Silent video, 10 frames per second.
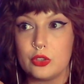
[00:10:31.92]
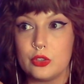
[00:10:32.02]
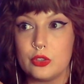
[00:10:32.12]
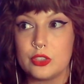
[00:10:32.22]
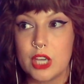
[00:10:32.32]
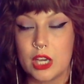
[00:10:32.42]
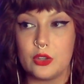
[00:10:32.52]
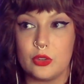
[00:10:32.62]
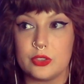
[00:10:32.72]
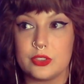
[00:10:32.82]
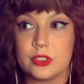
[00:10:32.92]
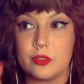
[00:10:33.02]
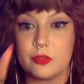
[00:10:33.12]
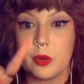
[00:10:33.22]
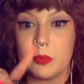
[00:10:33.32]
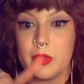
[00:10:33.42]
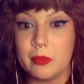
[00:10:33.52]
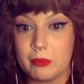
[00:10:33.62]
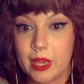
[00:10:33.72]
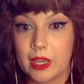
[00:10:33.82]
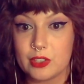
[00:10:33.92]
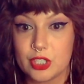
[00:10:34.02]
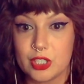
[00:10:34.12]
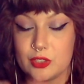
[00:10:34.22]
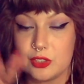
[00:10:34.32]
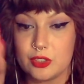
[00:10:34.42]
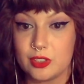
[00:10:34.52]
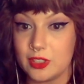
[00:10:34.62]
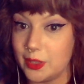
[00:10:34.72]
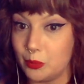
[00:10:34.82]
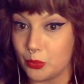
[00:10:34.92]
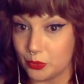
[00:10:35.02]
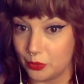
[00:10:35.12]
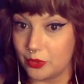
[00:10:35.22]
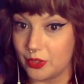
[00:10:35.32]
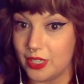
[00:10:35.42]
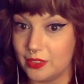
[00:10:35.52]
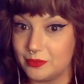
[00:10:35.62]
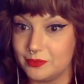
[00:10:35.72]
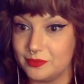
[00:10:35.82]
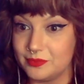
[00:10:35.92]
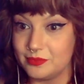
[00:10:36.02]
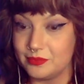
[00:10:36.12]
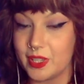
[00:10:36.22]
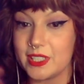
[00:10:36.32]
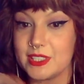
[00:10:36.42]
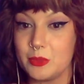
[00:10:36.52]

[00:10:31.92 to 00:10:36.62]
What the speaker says: tunnels from Limp Mansion to the Limp Brewery because they would